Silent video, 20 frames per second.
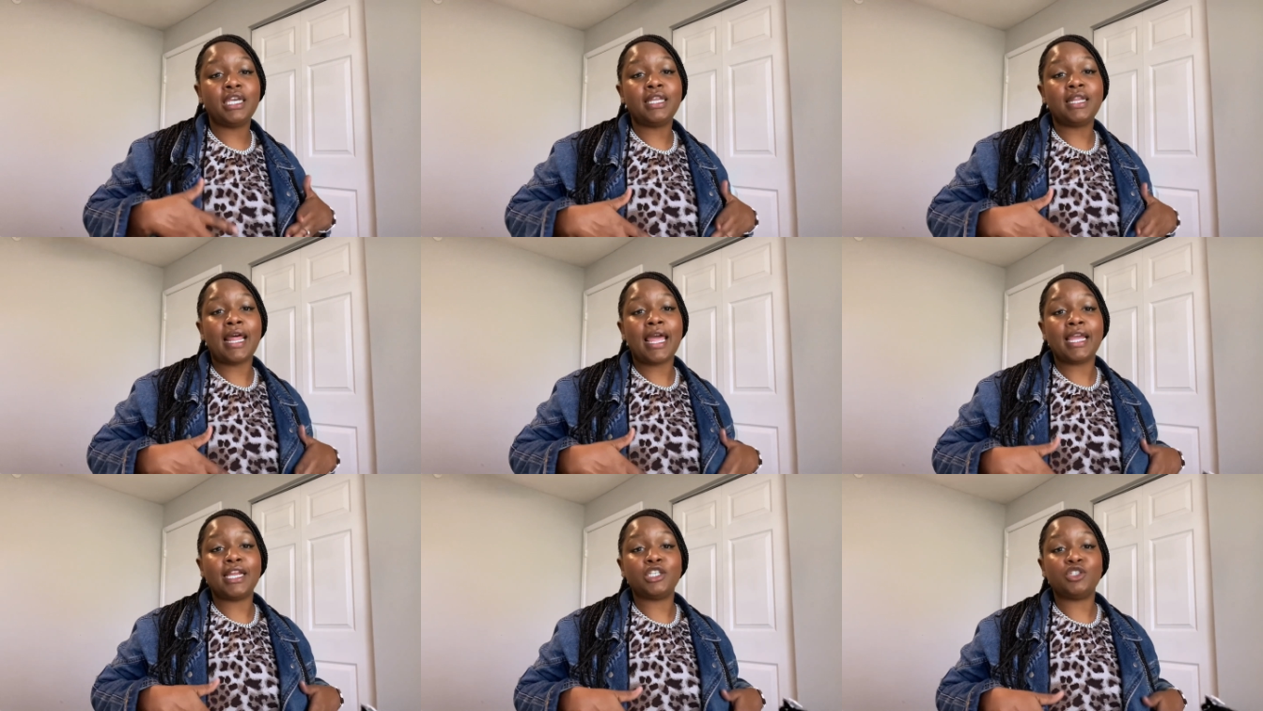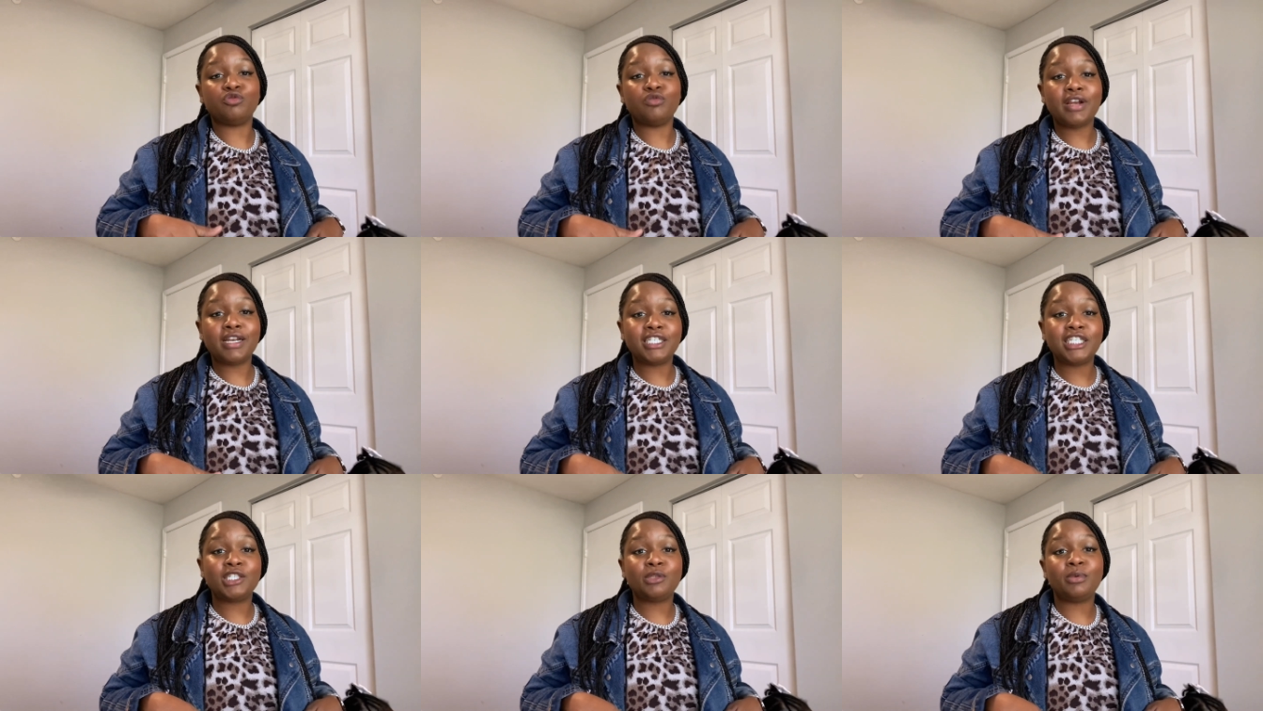like
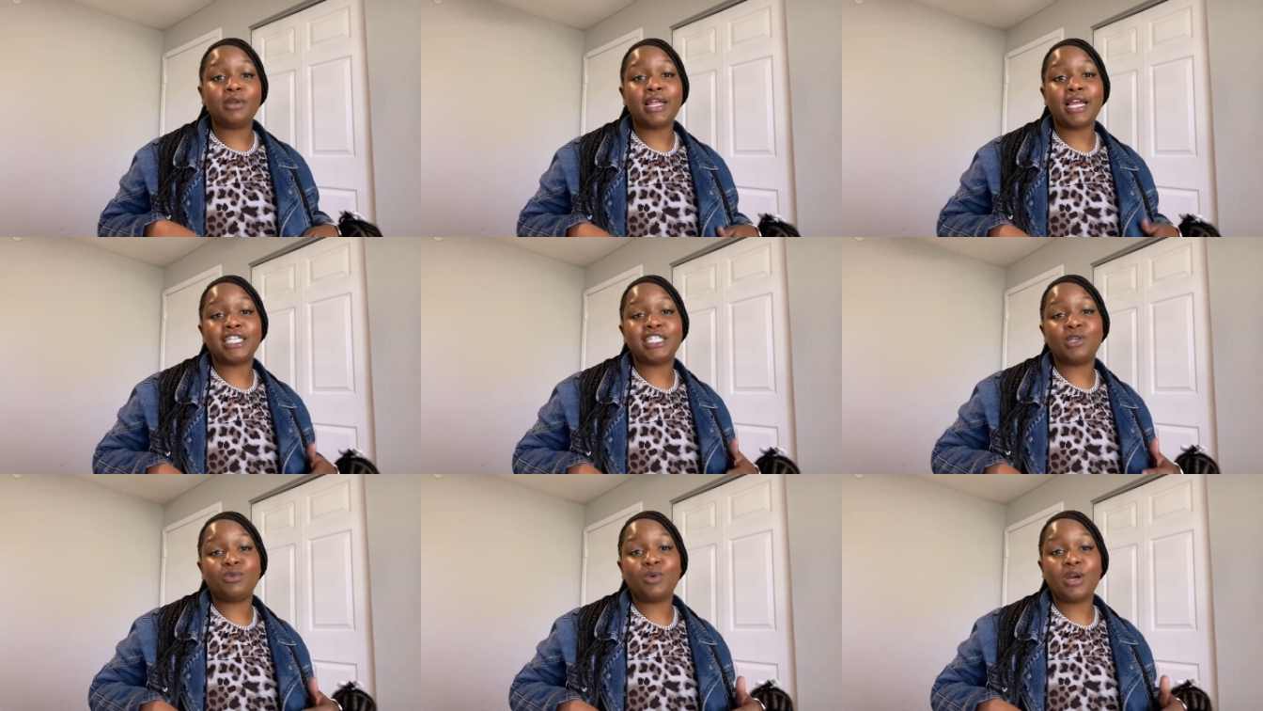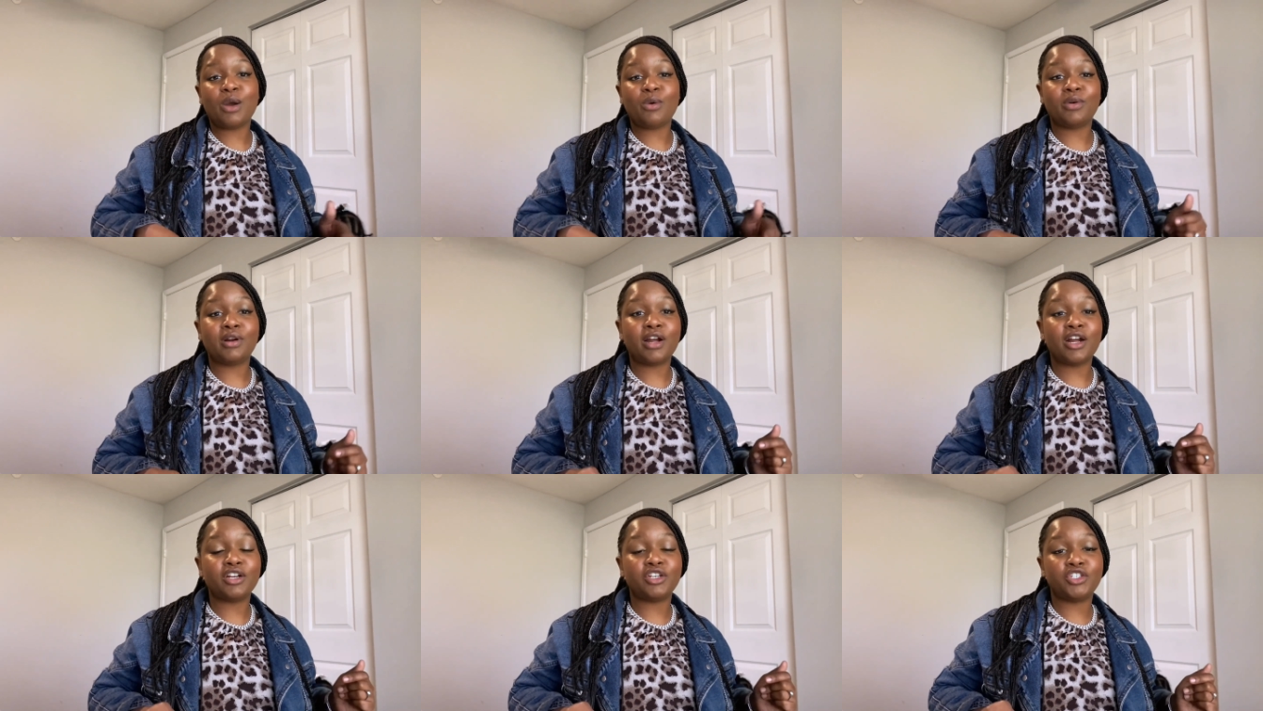dresses we like to wear with
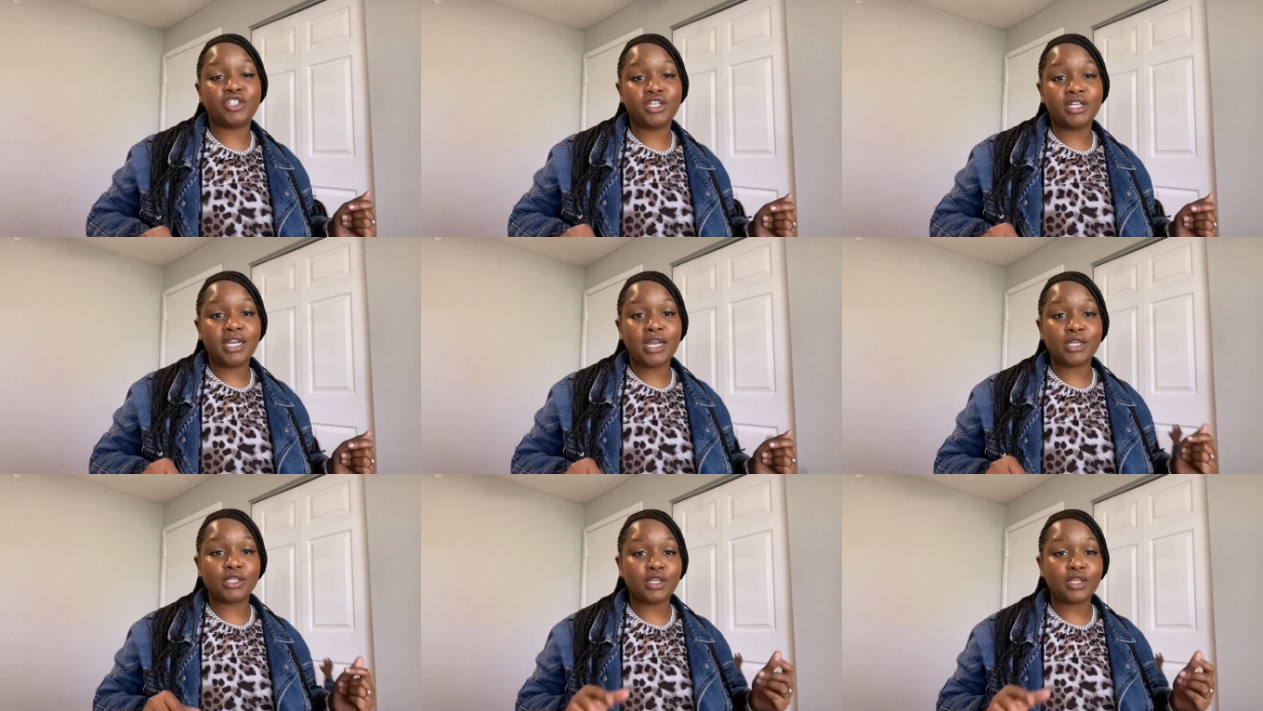our jeans